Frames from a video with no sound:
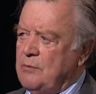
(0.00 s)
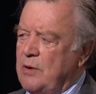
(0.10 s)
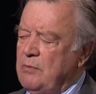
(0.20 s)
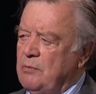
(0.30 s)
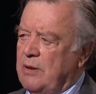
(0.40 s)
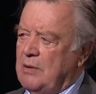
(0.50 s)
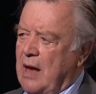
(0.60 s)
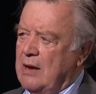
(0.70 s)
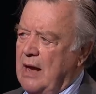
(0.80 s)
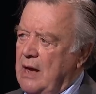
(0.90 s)
We, we,
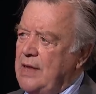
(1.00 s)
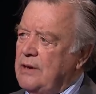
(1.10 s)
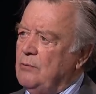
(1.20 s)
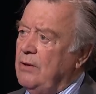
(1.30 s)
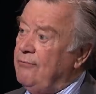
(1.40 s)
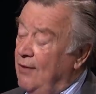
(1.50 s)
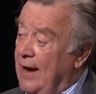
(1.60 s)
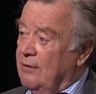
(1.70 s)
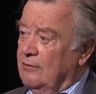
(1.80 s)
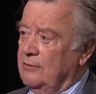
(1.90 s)
I think we
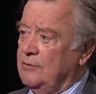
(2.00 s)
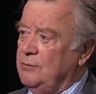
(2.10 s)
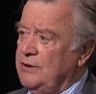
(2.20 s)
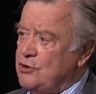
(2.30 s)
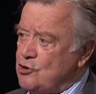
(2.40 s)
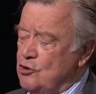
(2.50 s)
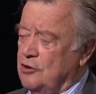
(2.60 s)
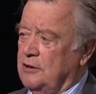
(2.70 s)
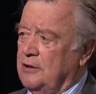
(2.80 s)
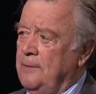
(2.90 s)
failed to
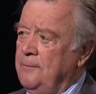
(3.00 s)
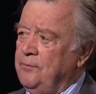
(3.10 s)
ensure